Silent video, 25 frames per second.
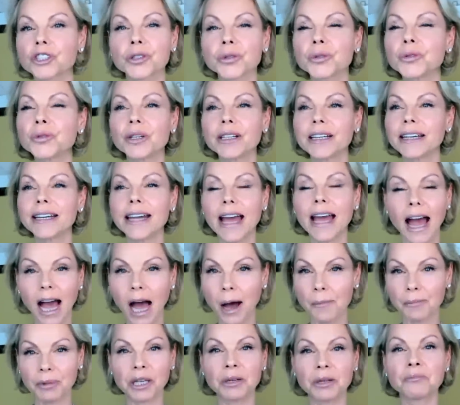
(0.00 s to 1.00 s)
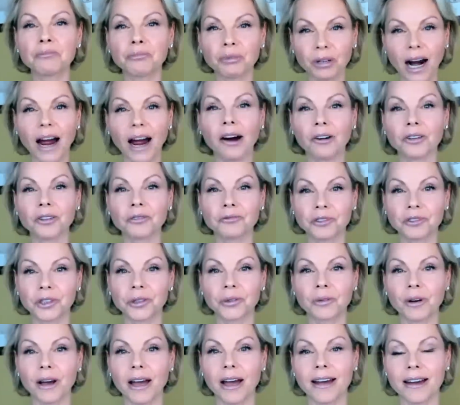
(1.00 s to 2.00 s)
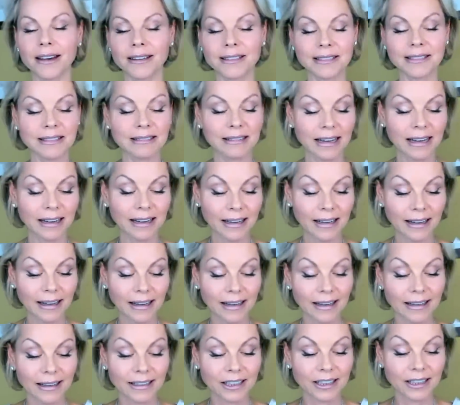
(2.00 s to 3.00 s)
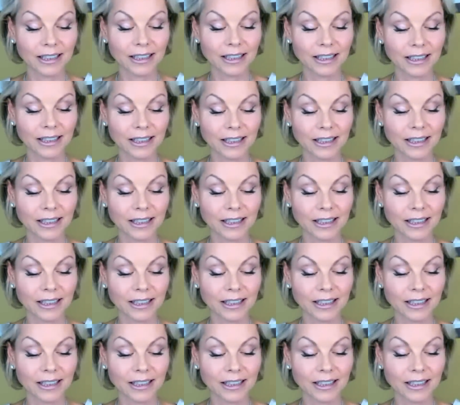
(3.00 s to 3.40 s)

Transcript: truly happy and proud of you as you know,